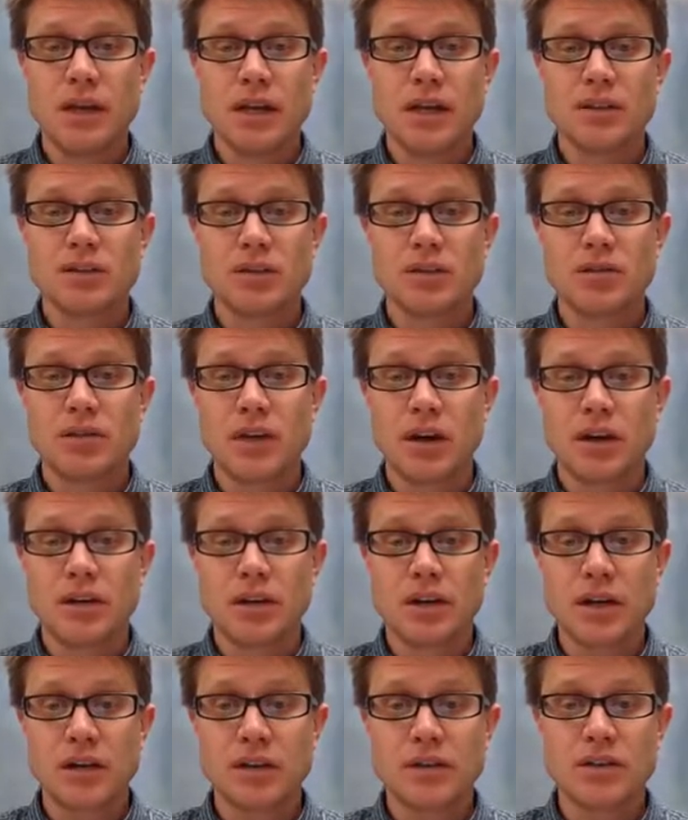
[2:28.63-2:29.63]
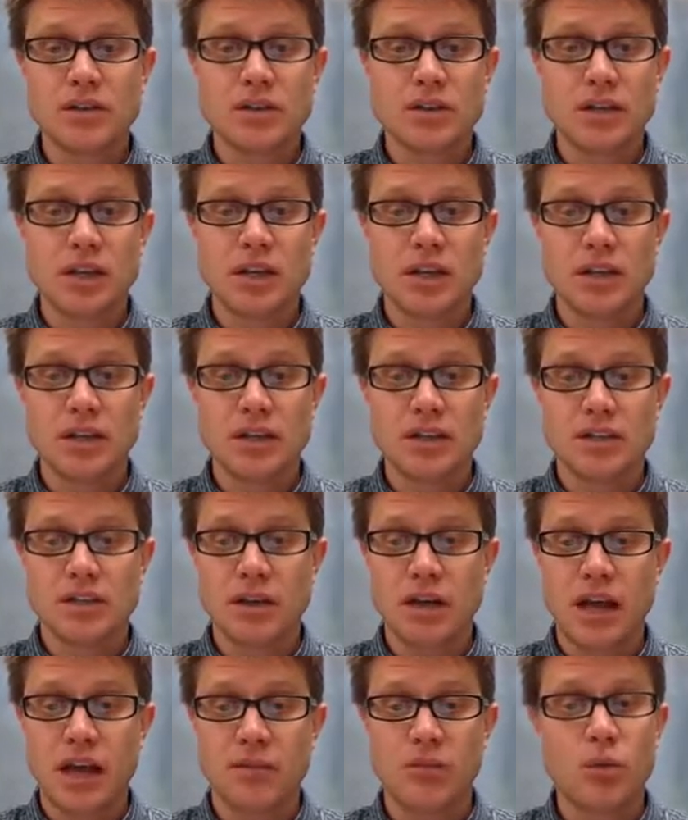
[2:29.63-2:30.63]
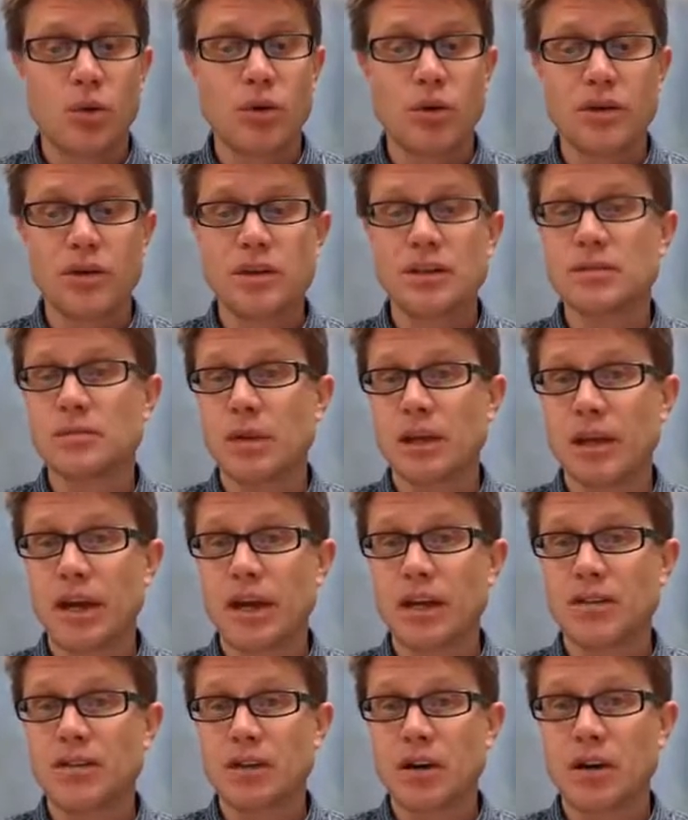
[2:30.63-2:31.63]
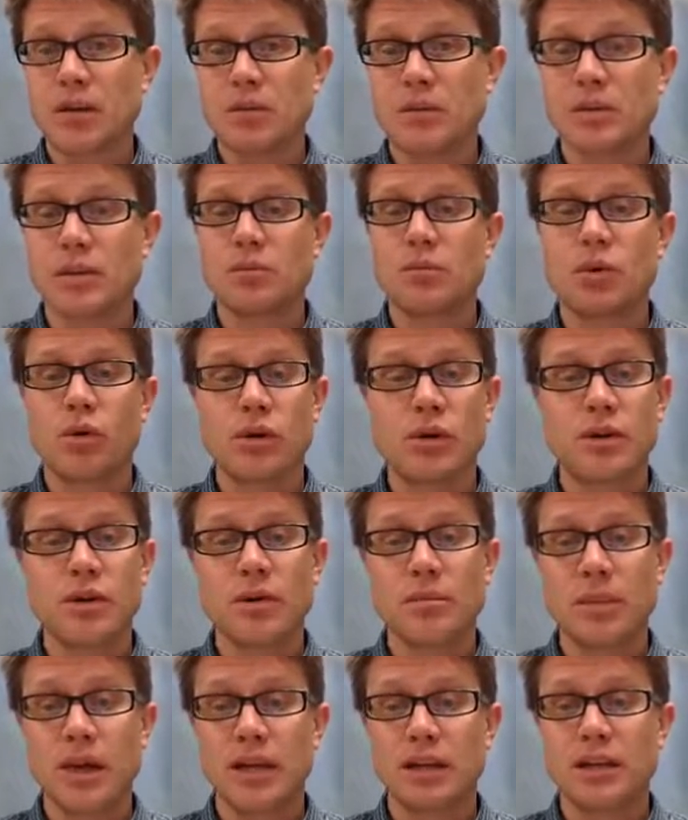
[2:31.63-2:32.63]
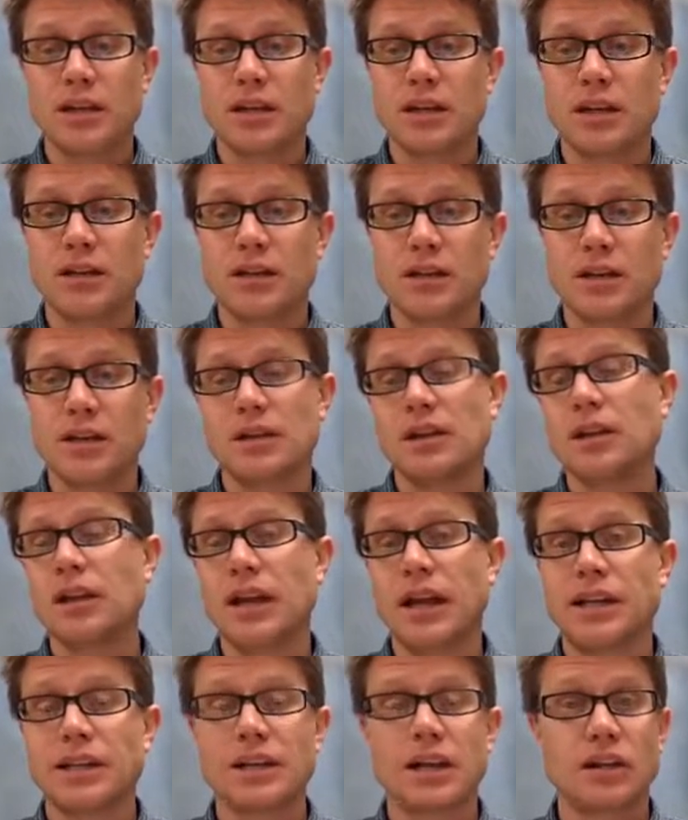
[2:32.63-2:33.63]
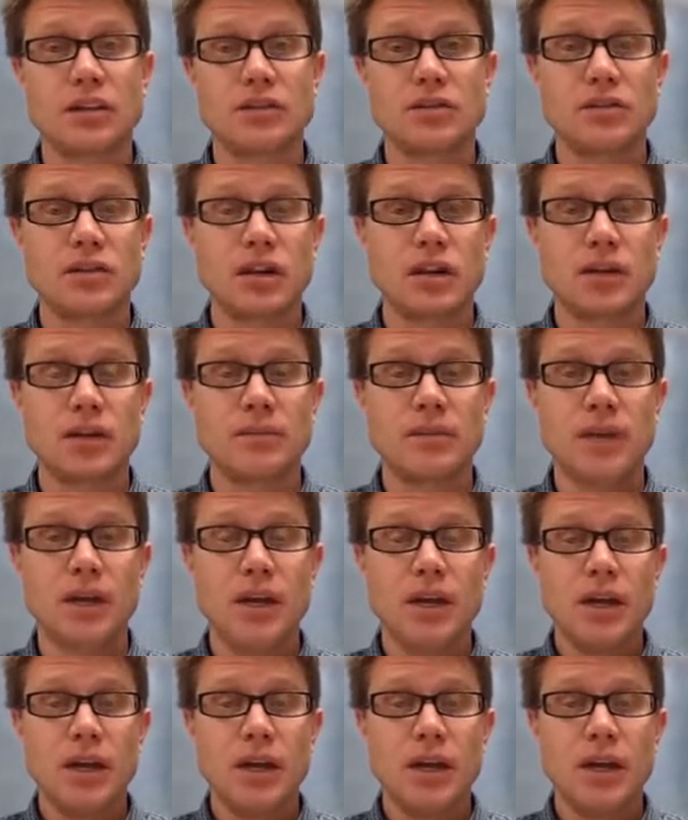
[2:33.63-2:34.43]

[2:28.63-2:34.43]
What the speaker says: And so dark colored skin is going to have more of these melanosomes and more of the melanin than light colored skin.